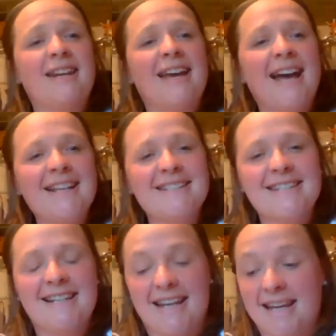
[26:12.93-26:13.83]
And
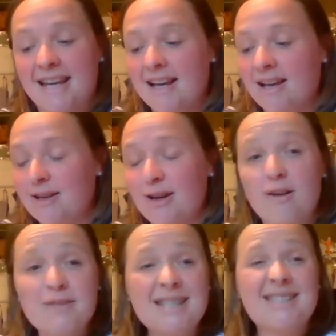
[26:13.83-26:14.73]
actually, you know,
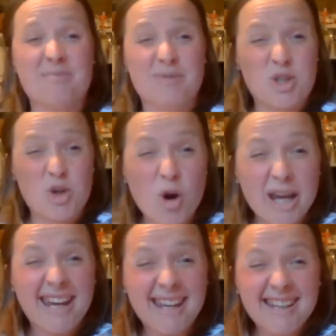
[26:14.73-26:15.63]
I've seen some
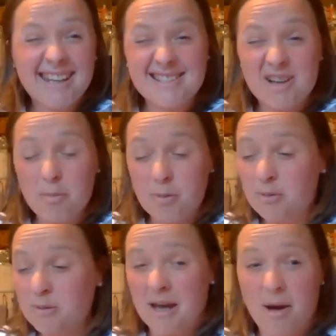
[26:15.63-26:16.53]
shocking
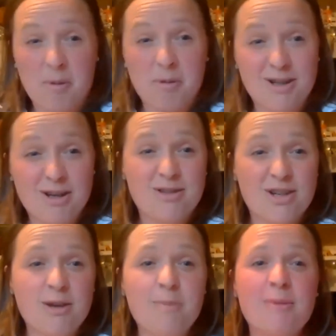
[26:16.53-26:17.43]
examples up on
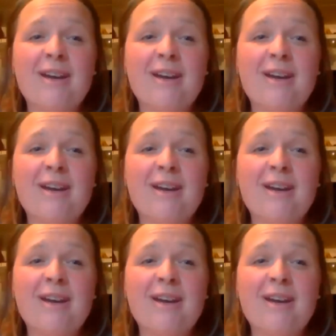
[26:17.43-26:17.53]
YouTube,